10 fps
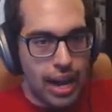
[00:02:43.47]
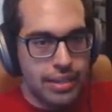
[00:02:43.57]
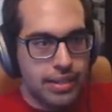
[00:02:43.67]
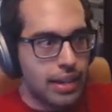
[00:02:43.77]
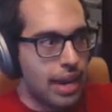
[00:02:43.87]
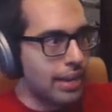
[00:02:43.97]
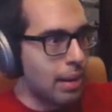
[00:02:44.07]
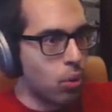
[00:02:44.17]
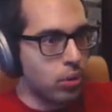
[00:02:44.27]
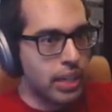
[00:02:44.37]
Guys, I
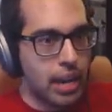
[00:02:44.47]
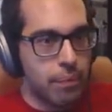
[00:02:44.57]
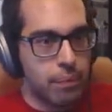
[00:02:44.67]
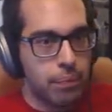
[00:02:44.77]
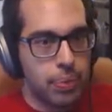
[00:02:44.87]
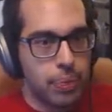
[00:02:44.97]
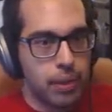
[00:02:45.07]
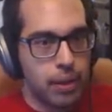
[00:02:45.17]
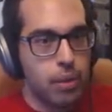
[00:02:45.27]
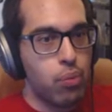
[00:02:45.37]
think I broke the game.
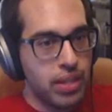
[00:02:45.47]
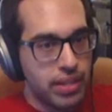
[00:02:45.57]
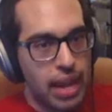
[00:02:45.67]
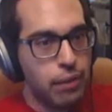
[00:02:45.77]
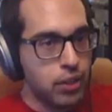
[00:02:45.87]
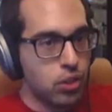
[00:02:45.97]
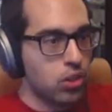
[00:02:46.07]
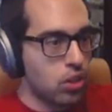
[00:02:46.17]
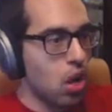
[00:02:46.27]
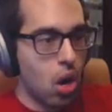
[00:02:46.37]
Press F to